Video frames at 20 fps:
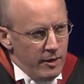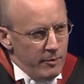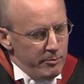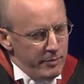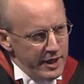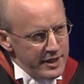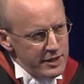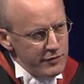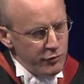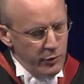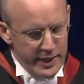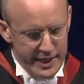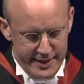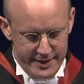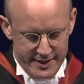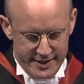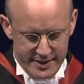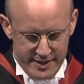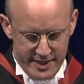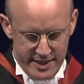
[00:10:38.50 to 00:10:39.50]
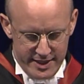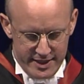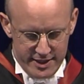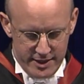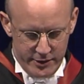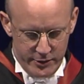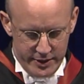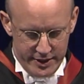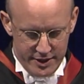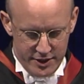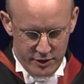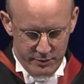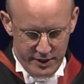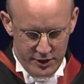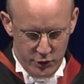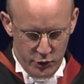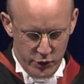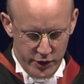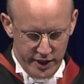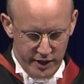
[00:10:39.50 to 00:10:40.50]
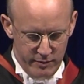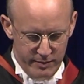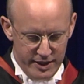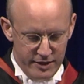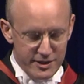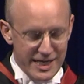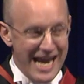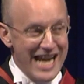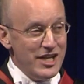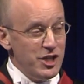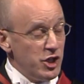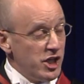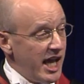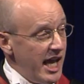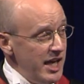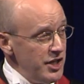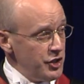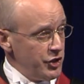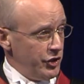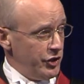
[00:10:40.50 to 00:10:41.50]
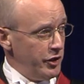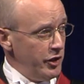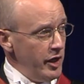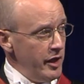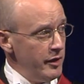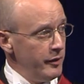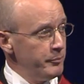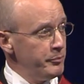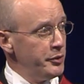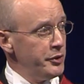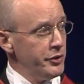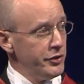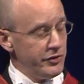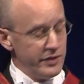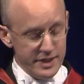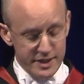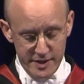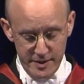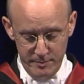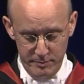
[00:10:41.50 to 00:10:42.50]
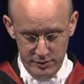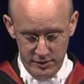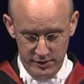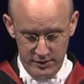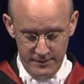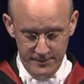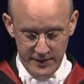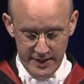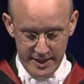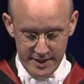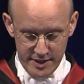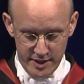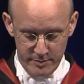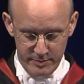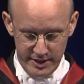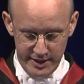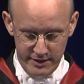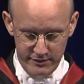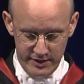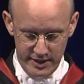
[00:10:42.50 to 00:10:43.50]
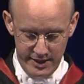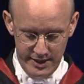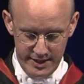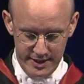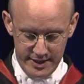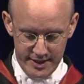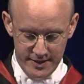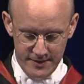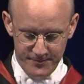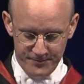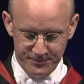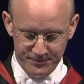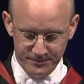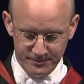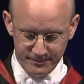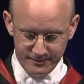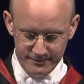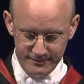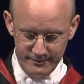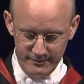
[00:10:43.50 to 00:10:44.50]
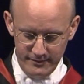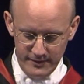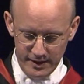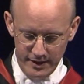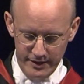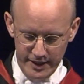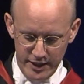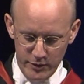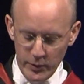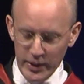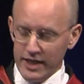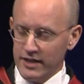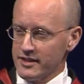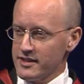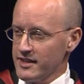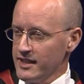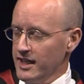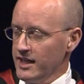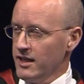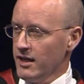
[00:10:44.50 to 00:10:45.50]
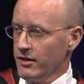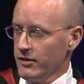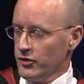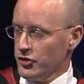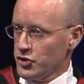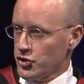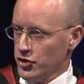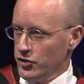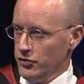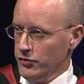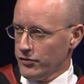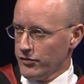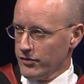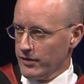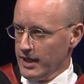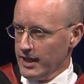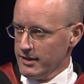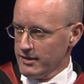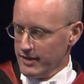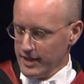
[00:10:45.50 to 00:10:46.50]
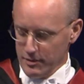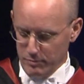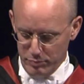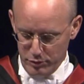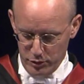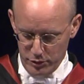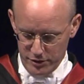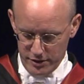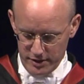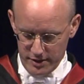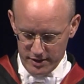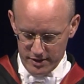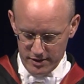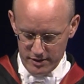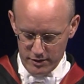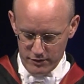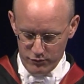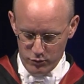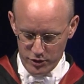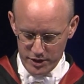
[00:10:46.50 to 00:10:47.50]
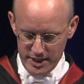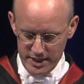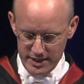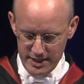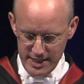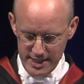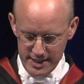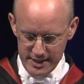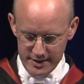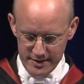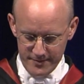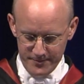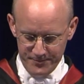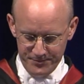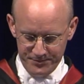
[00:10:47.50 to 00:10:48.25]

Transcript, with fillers: But if we understand Lewis to be talking about education, pure and simple, as I believe he is, then we can see the truth and the importance of what he says.